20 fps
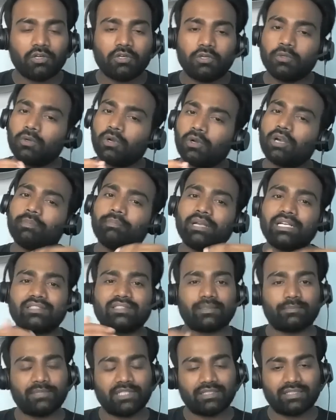Do not
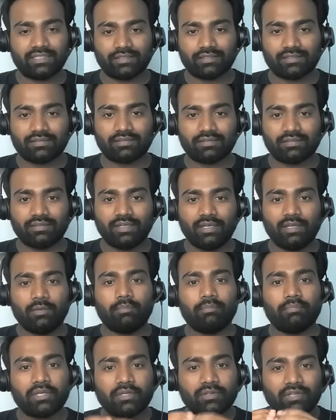mix up the things,
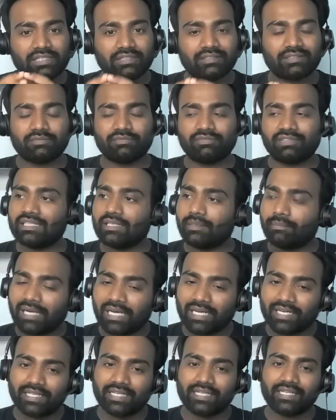because when the
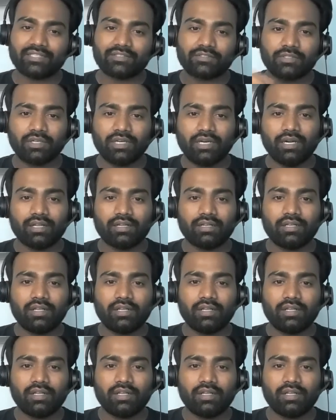market is good,